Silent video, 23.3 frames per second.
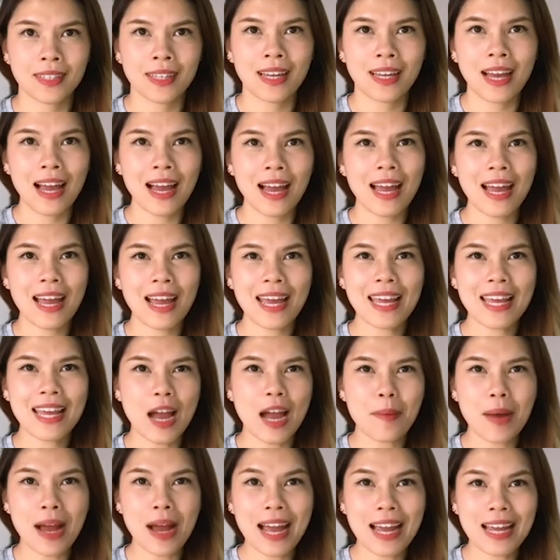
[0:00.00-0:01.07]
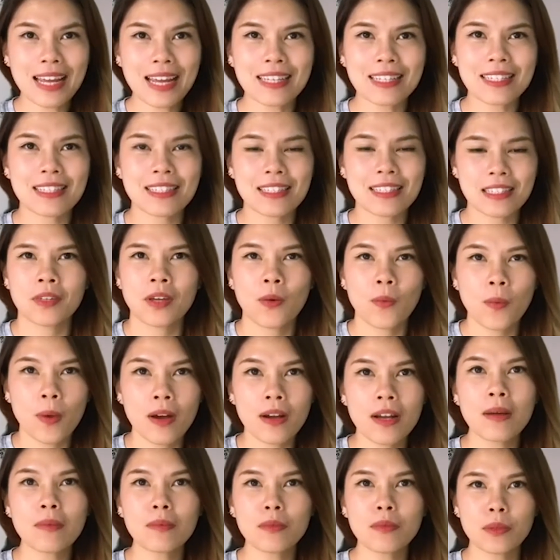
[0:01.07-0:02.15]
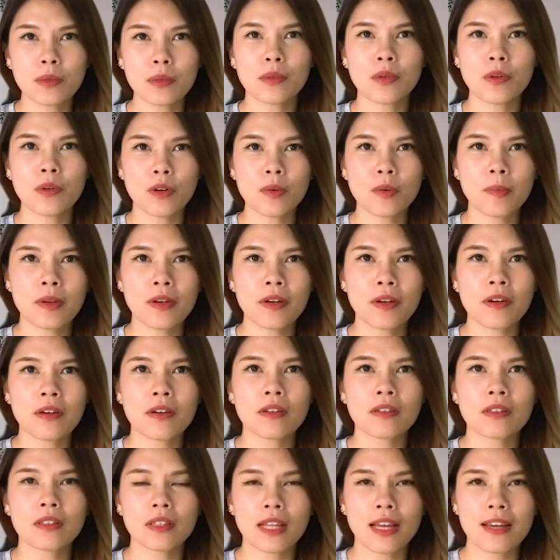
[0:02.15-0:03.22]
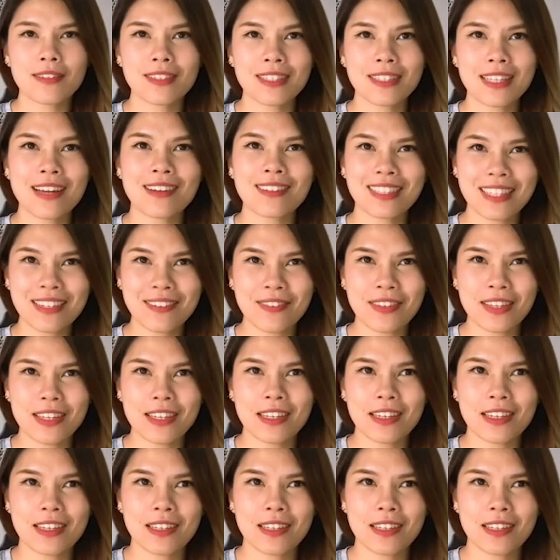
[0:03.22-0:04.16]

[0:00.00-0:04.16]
Hi, I'm Ice. Welcome to Go Pure Lifestyle TV.